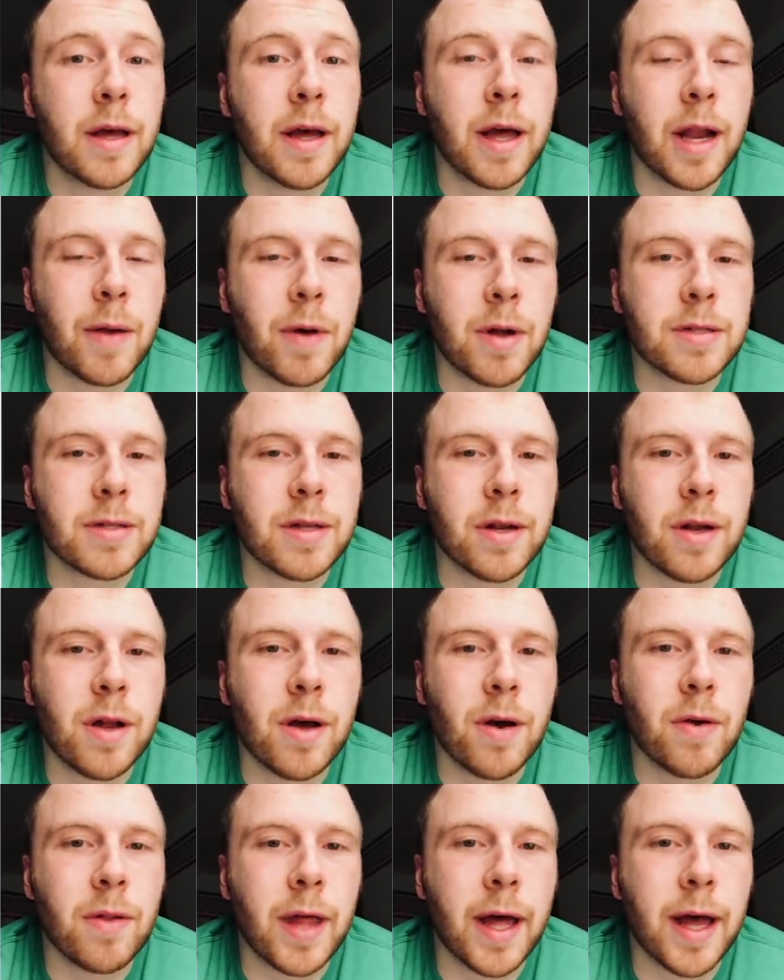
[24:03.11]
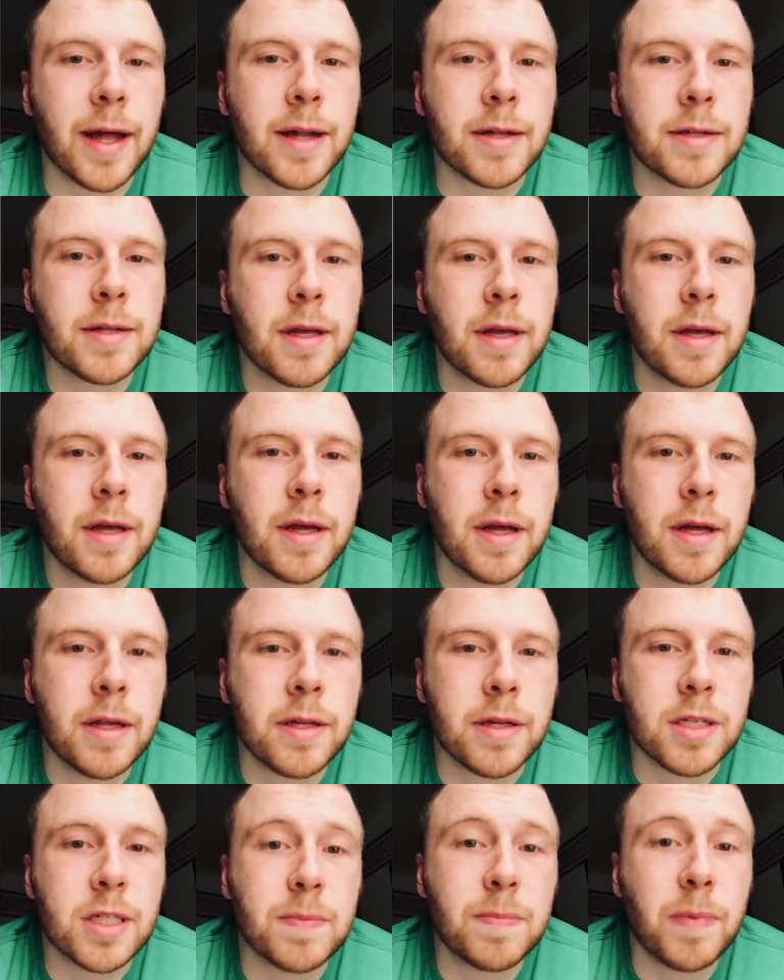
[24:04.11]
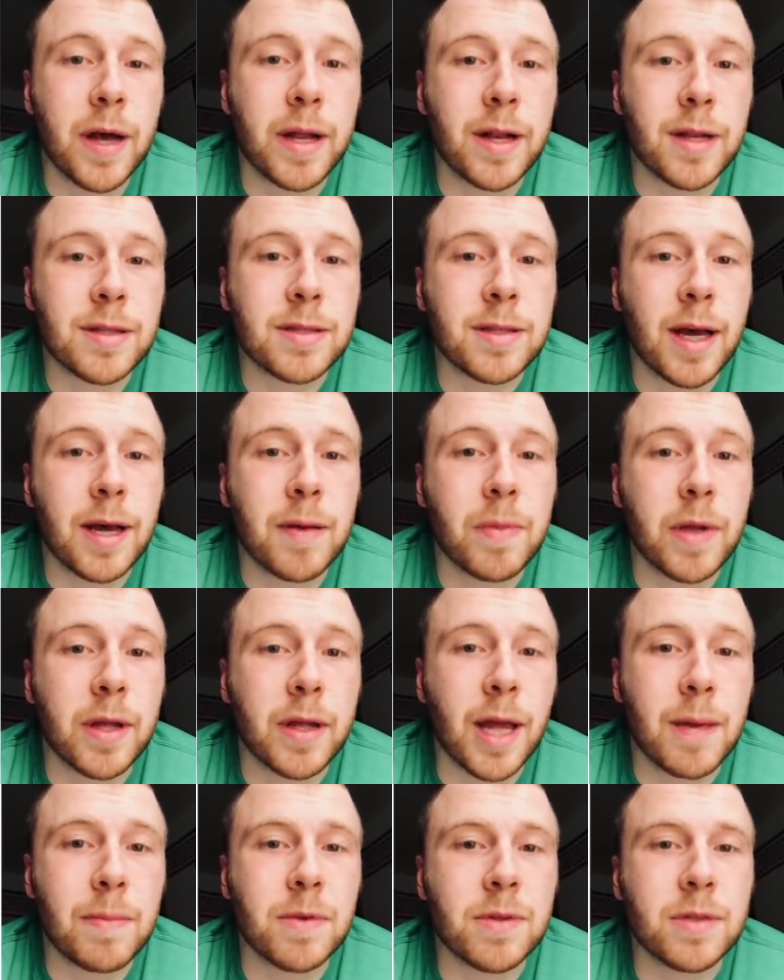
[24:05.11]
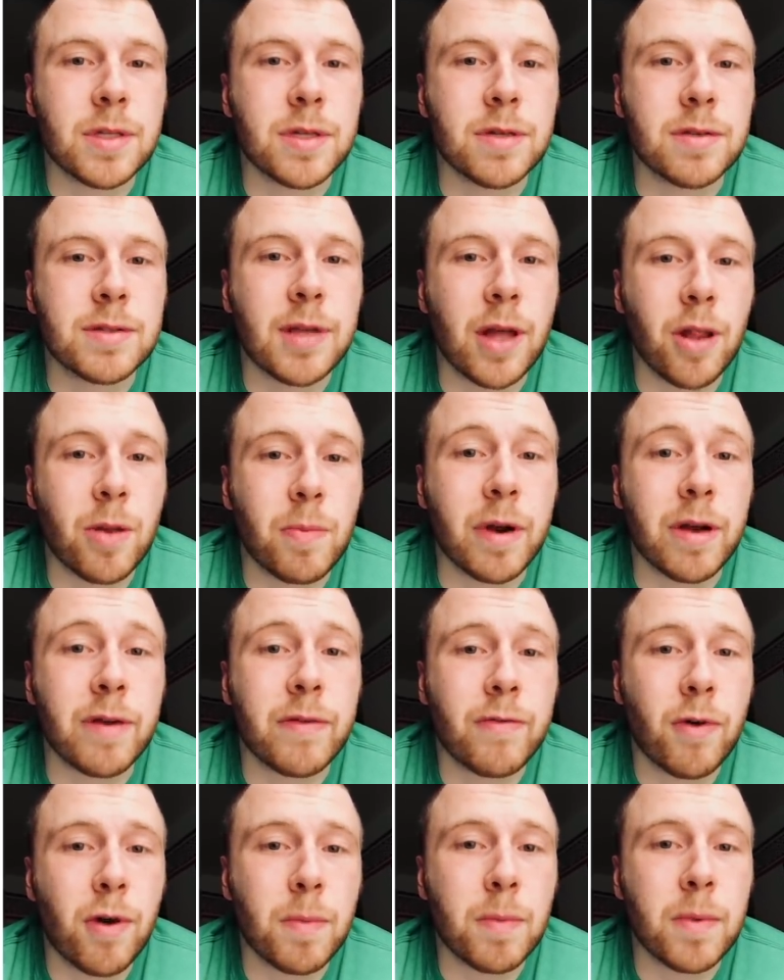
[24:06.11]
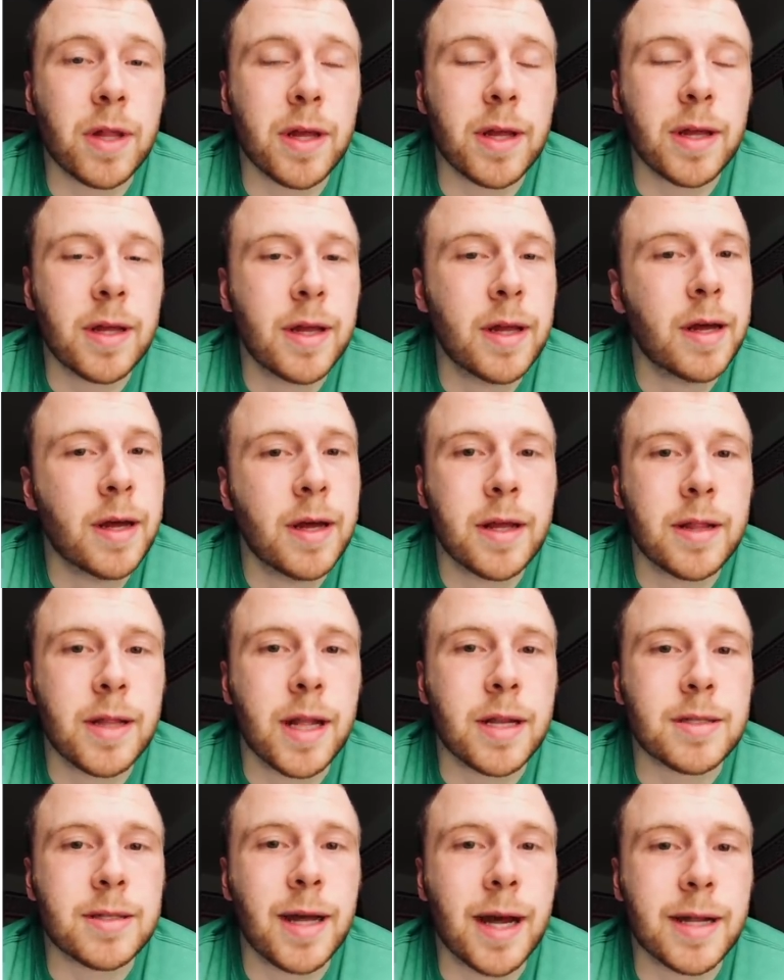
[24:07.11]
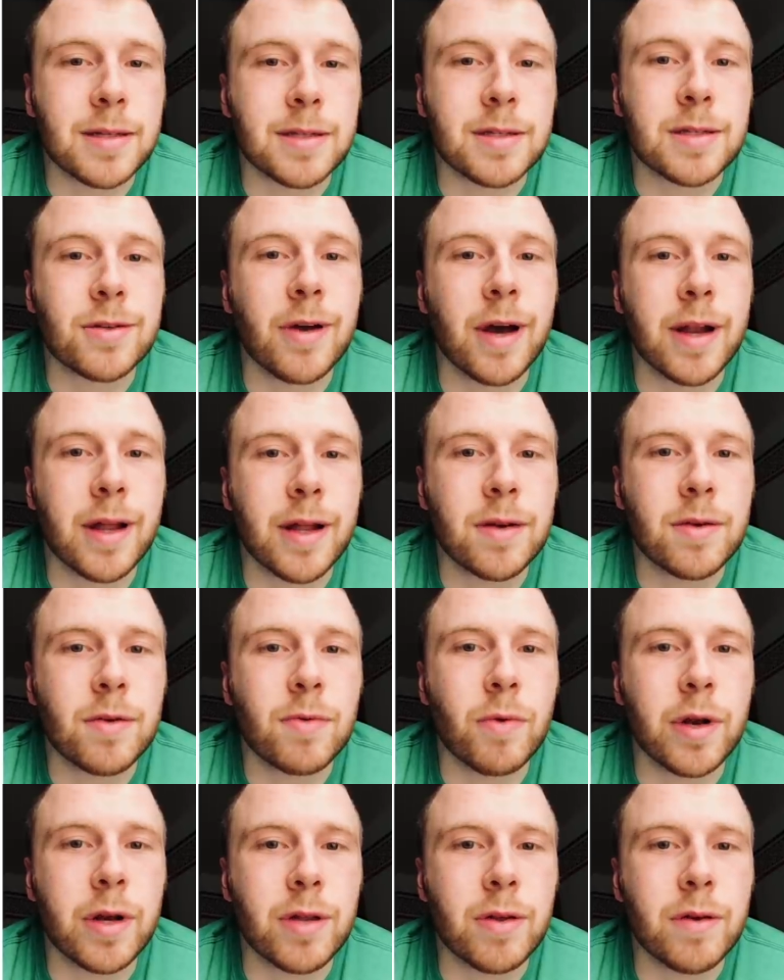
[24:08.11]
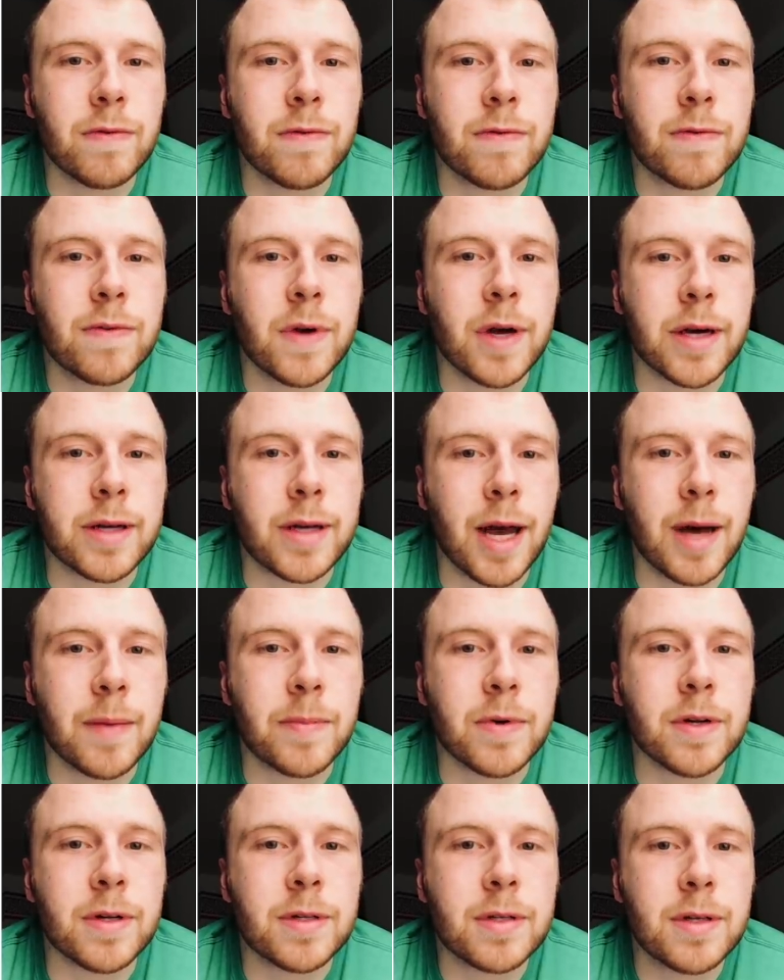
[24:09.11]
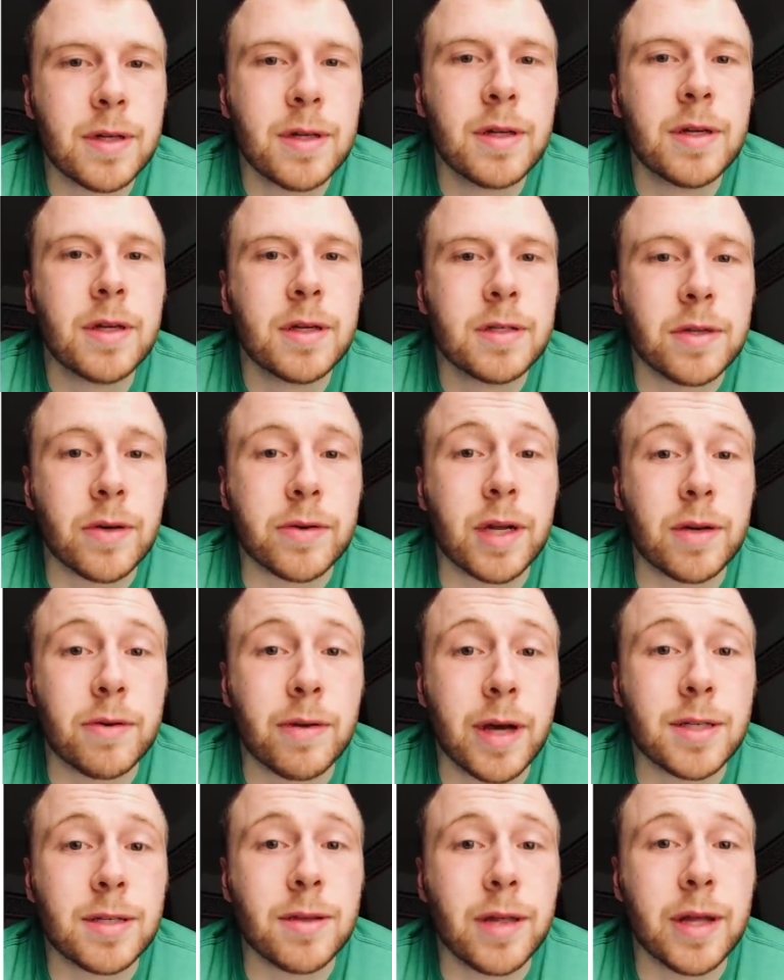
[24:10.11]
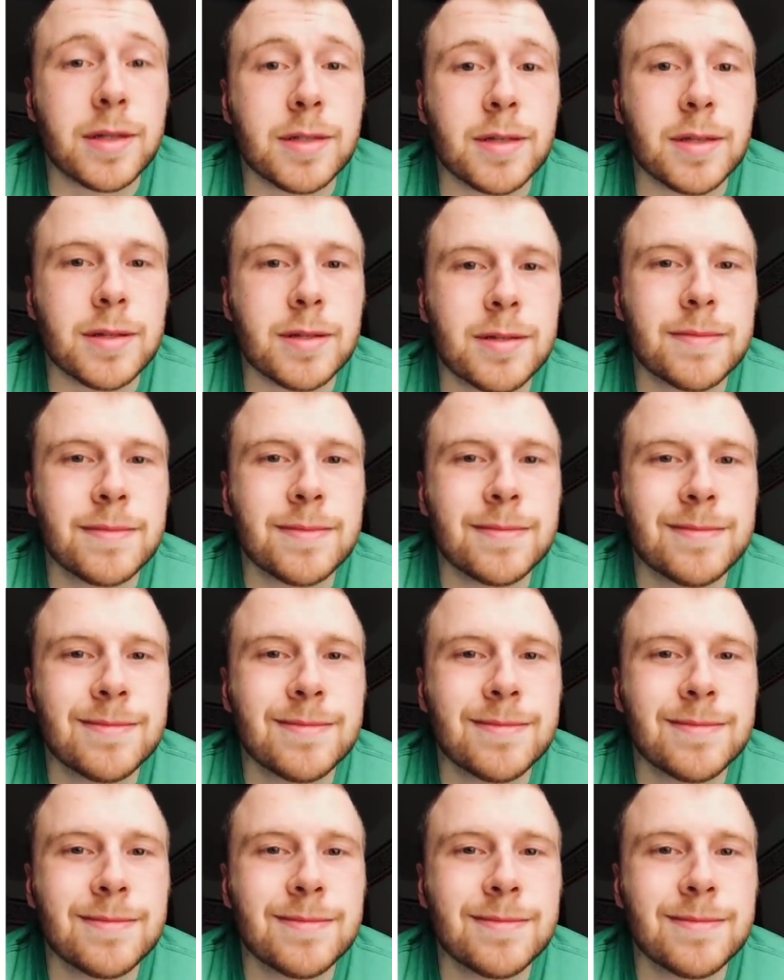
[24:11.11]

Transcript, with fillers: And I want you to know that despite us not being able to celebrate formally, that does not discredit what you've accomplished. So congratulations.